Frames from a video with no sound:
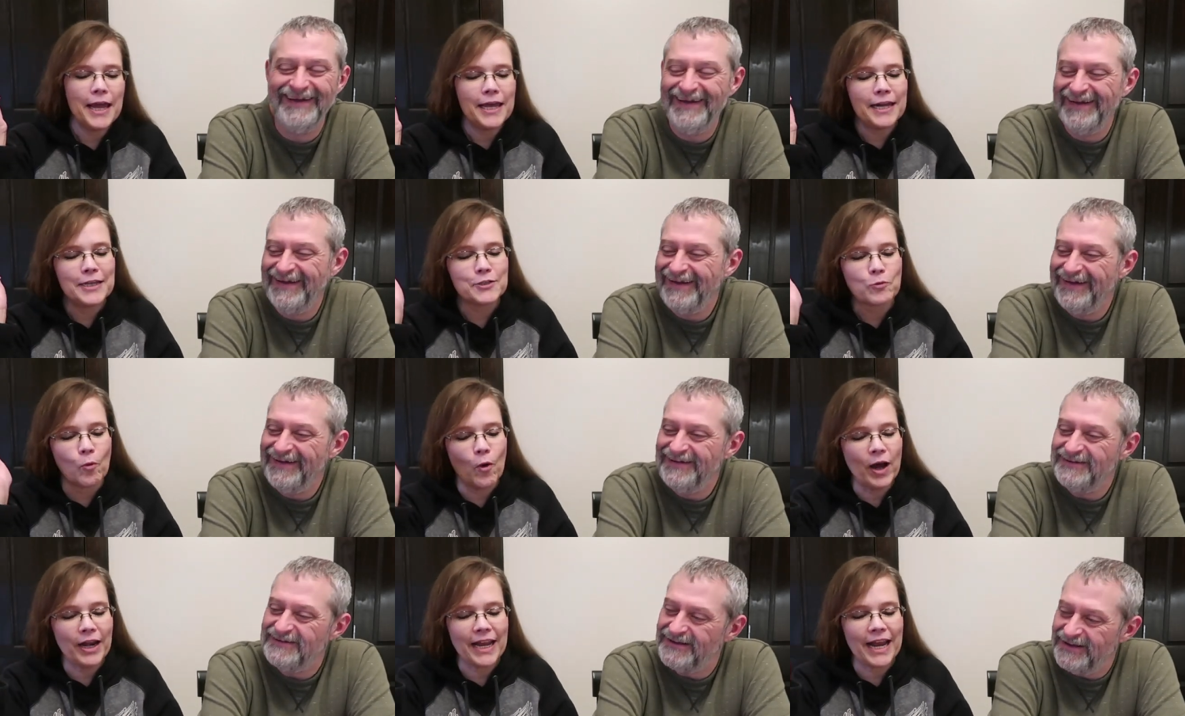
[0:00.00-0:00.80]
Speaker 1: it is
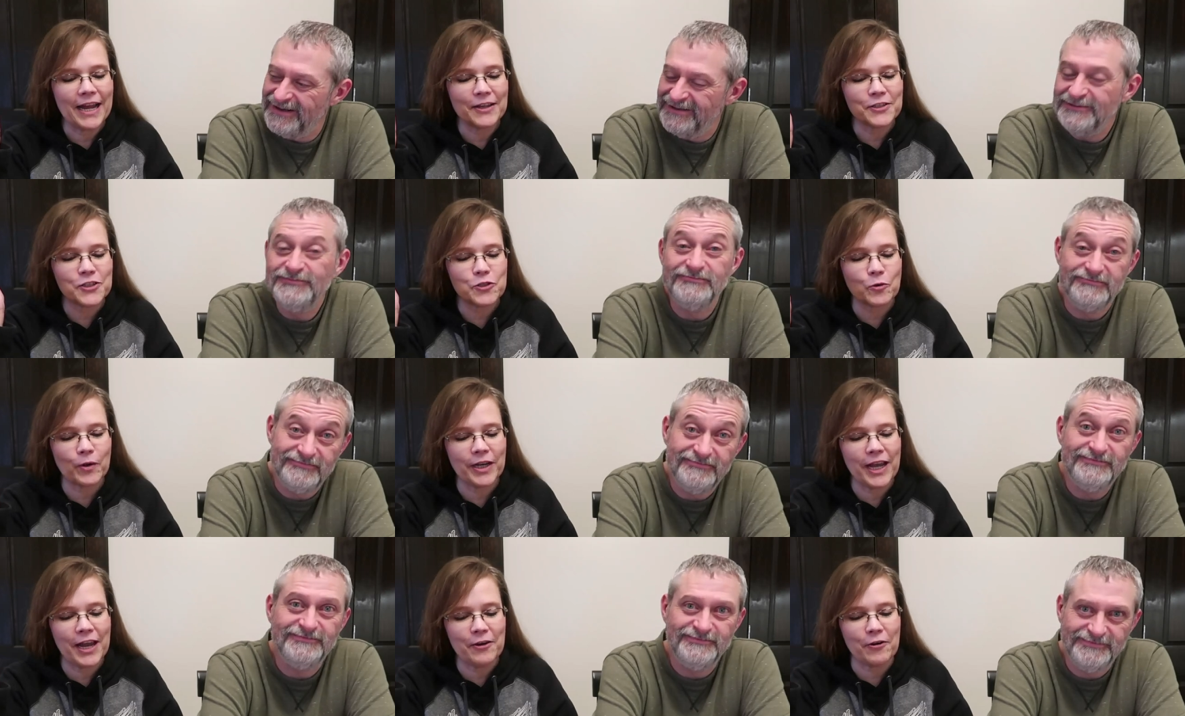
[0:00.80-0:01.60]
one ounce,
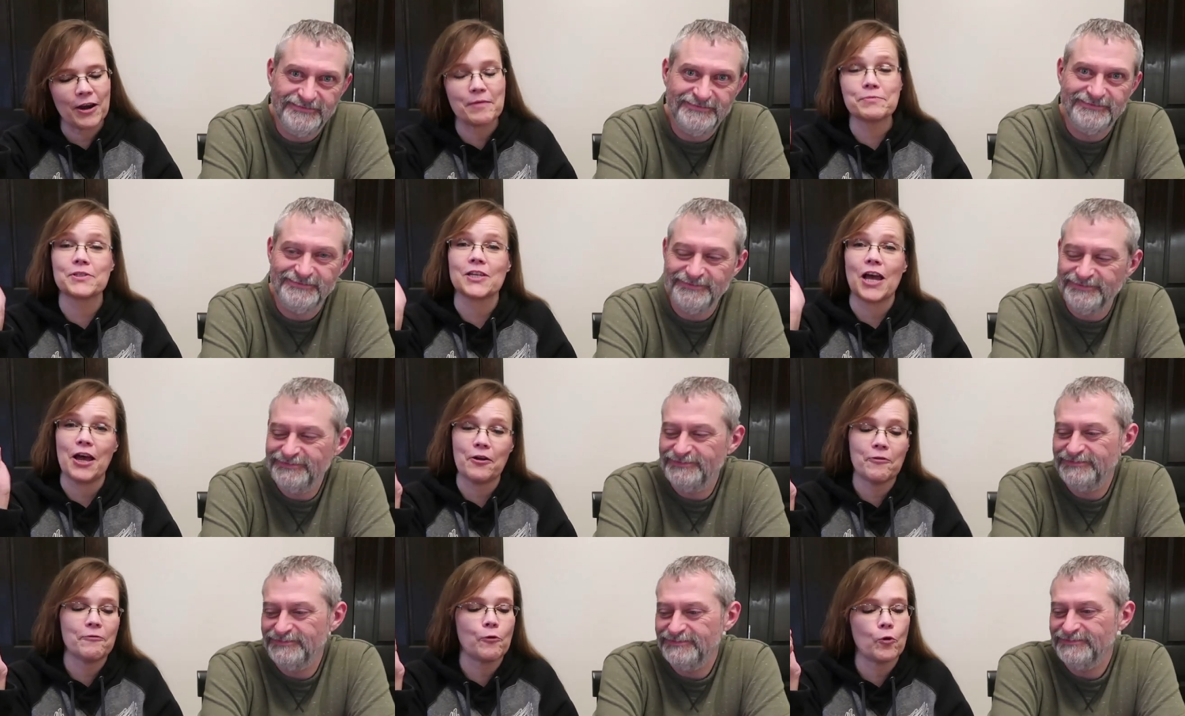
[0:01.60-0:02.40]
28 grams, it's
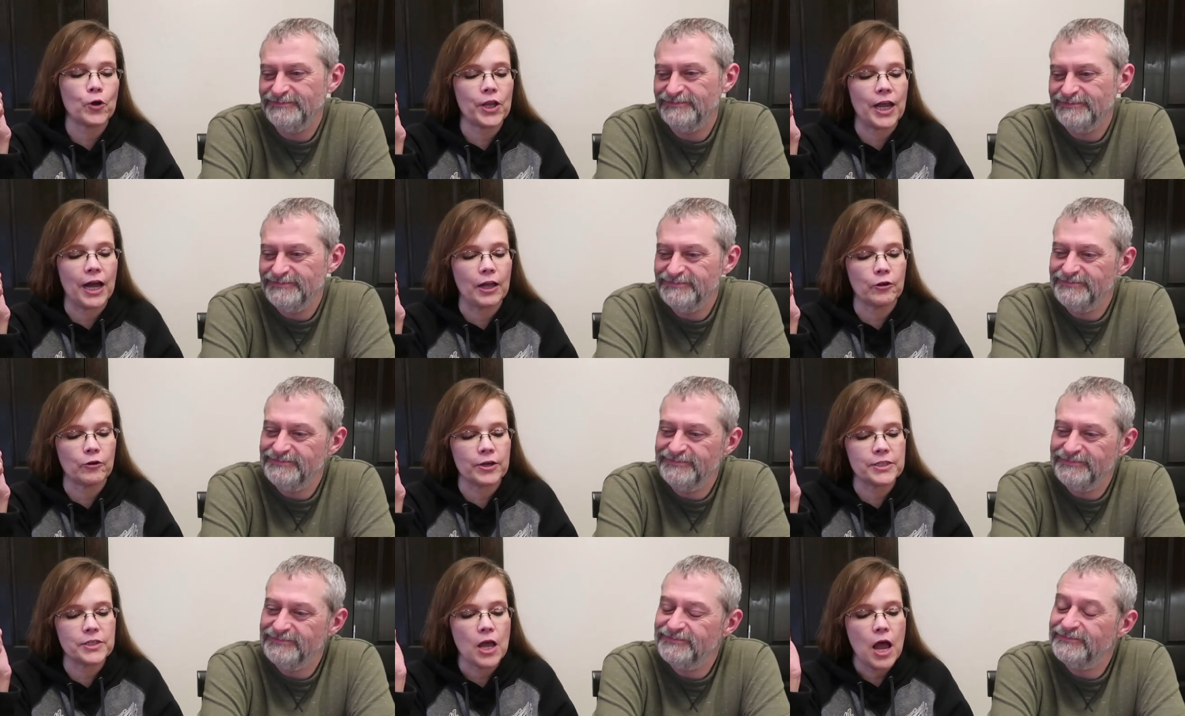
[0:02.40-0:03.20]
140
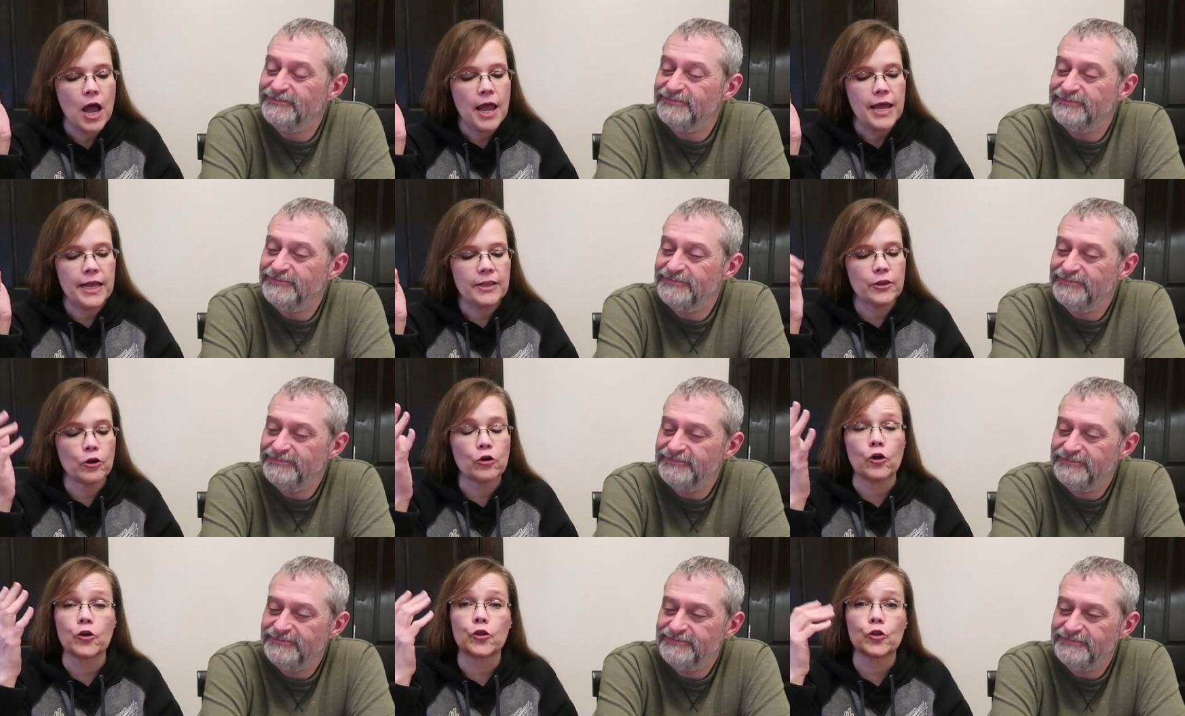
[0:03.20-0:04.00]
calories. It,
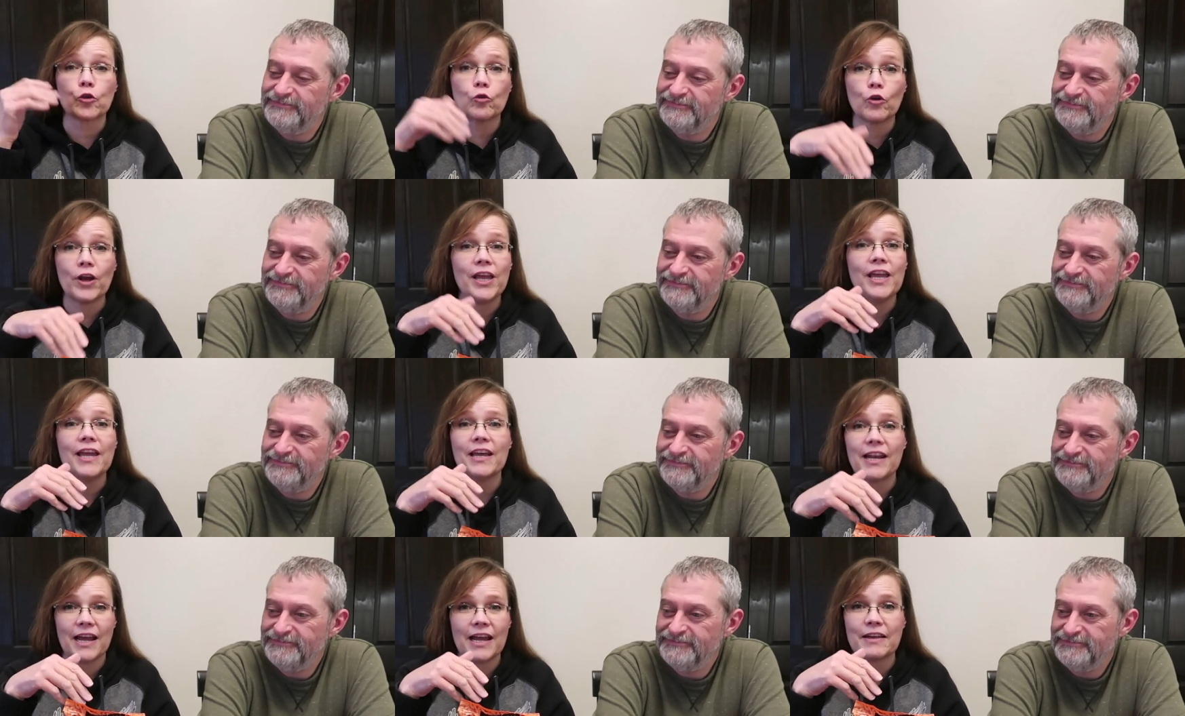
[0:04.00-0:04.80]
there are three
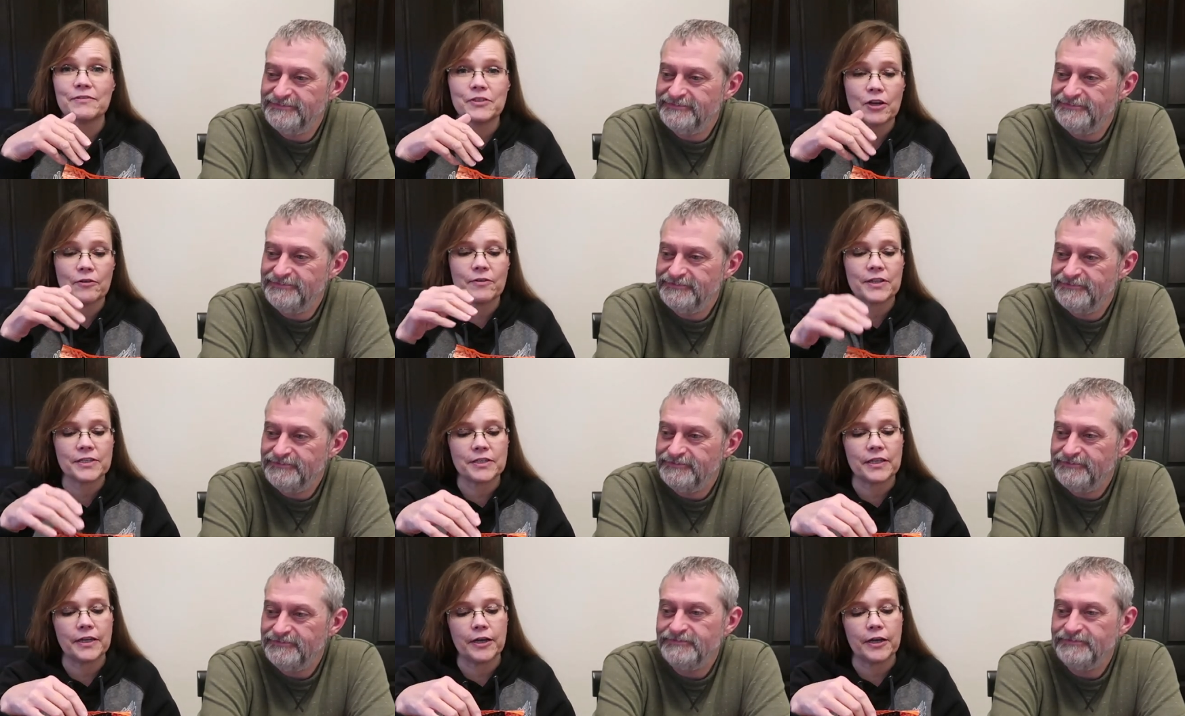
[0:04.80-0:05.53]
and a half servings in